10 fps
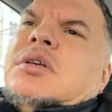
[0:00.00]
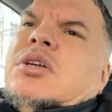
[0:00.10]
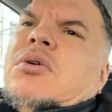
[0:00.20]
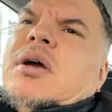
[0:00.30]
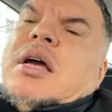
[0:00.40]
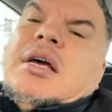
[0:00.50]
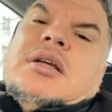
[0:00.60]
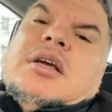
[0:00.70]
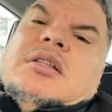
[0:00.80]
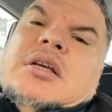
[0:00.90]

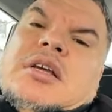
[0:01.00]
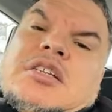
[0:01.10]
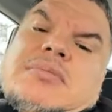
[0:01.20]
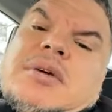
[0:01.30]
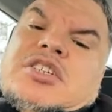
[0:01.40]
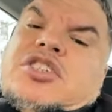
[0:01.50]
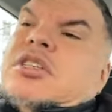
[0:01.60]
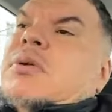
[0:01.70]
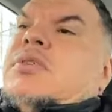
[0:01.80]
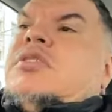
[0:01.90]
And his
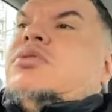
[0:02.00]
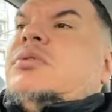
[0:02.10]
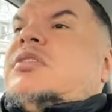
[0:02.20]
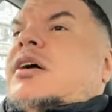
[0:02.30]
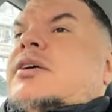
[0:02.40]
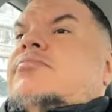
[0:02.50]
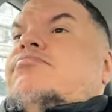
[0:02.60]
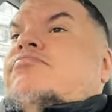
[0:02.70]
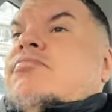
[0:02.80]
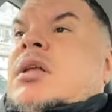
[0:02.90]
masjid, there was a suicide.
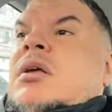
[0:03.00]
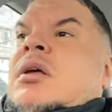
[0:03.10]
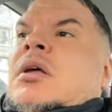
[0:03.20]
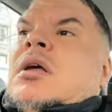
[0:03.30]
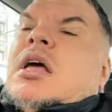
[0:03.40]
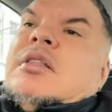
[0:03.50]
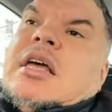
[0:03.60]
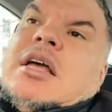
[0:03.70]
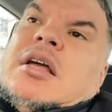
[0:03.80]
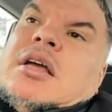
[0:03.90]
And
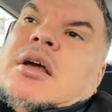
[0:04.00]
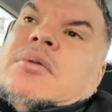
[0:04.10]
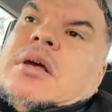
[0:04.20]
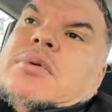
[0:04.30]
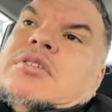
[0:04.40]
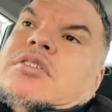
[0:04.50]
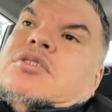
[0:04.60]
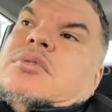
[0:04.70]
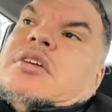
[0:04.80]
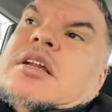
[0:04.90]
there was a
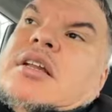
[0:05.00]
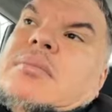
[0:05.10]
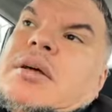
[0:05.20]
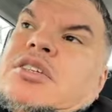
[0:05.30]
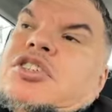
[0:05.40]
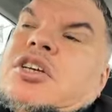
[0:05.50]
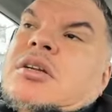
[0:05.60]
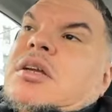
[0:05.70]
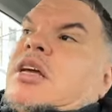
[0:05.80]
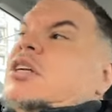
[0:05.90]
suicide in the
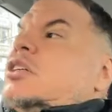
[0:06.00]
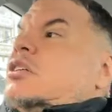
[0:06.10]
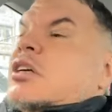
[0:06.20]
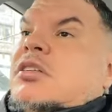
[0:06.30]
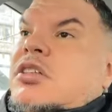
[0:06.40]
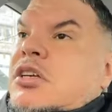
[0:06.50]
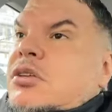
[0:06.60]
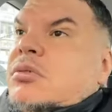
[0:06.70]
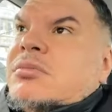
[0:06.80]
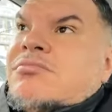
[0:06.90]
masjid, and he just
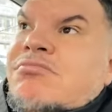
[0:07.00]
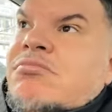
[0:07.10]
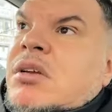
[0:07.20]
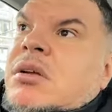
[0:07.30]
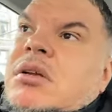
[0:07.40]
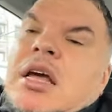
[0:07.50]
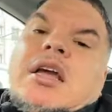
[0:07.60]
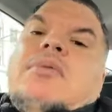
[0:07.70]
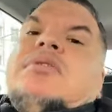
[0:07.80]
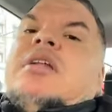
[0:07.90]
continued
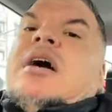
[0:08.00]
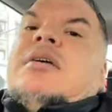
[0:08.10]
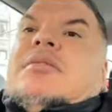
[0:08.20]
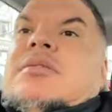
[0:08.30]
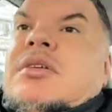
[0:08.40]
like it was not,